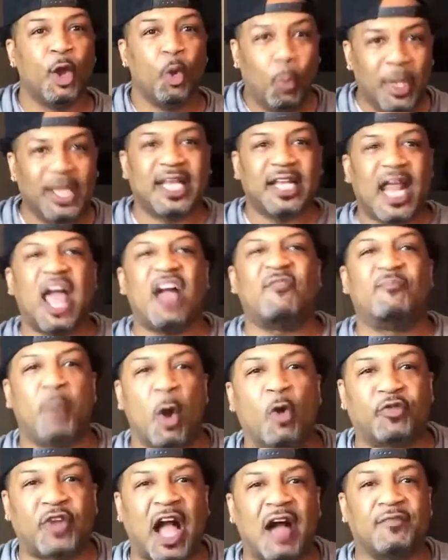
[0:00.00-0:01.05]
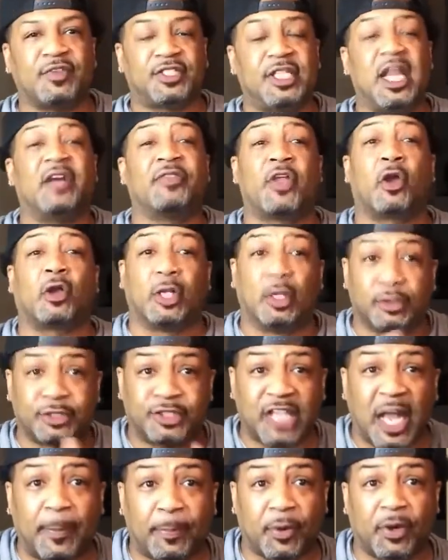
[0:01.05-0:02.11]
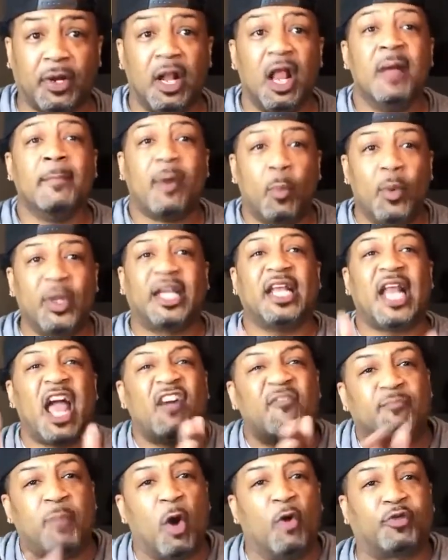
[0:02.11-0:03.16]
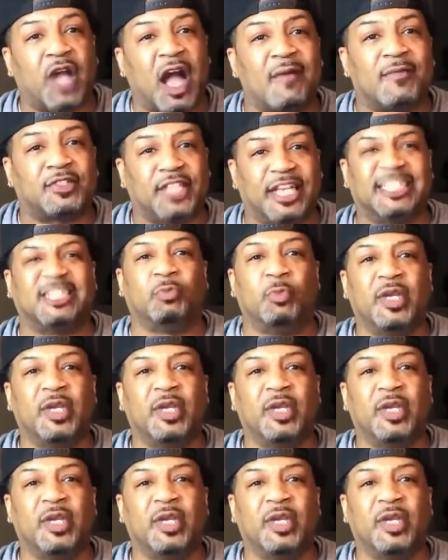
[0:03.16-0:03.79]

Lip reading: We can have both conversations. Now they're a little separate, but we can have both conversations.